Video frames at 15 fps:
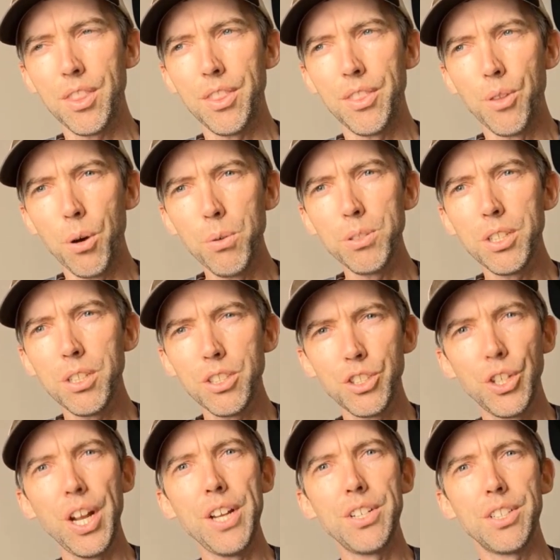Those little
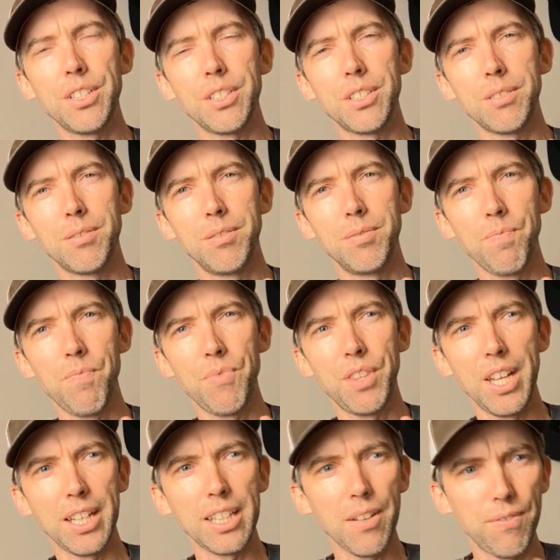changes
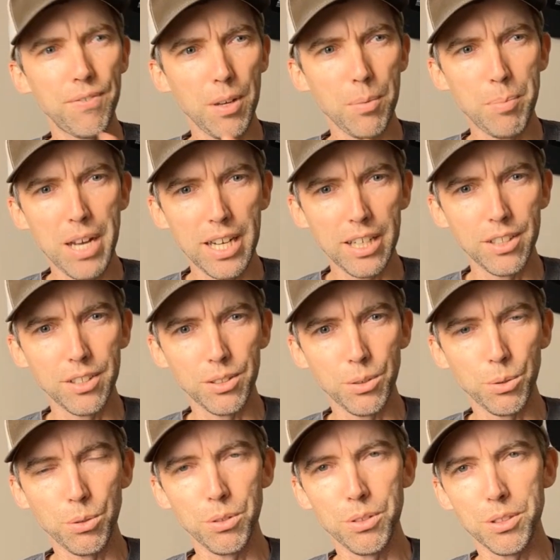then get fed back into
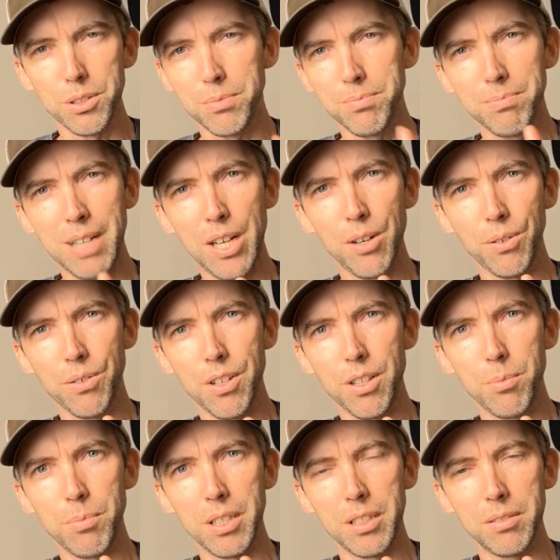Google's
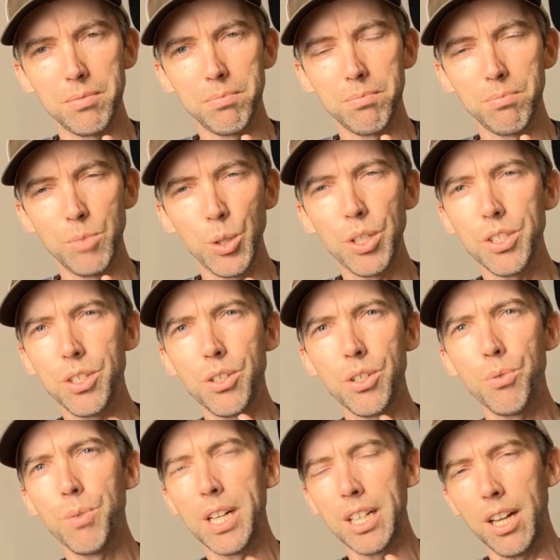algorithm, and you can start to
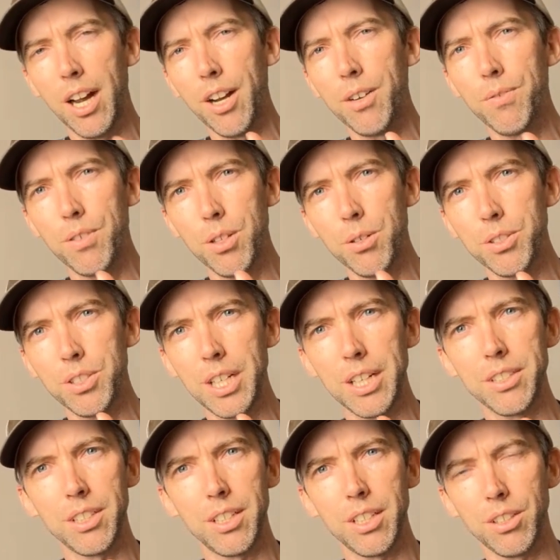rank higher for those
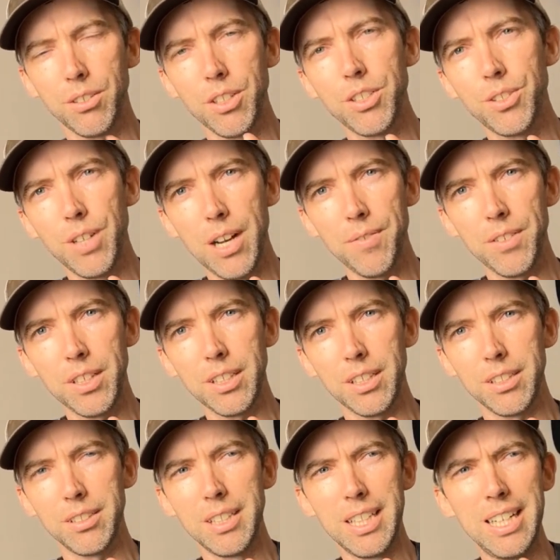things and increase traffic.
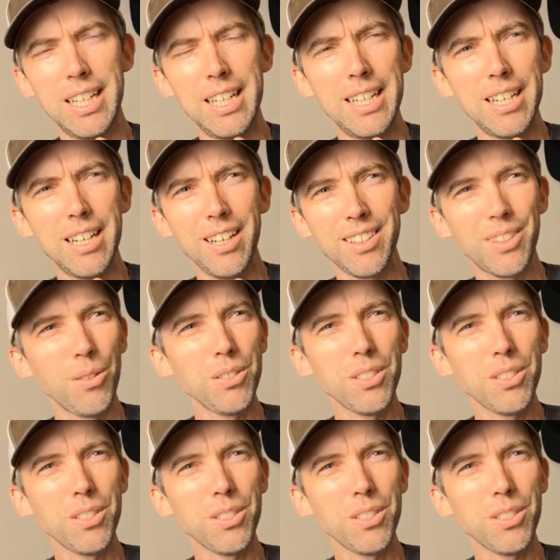And those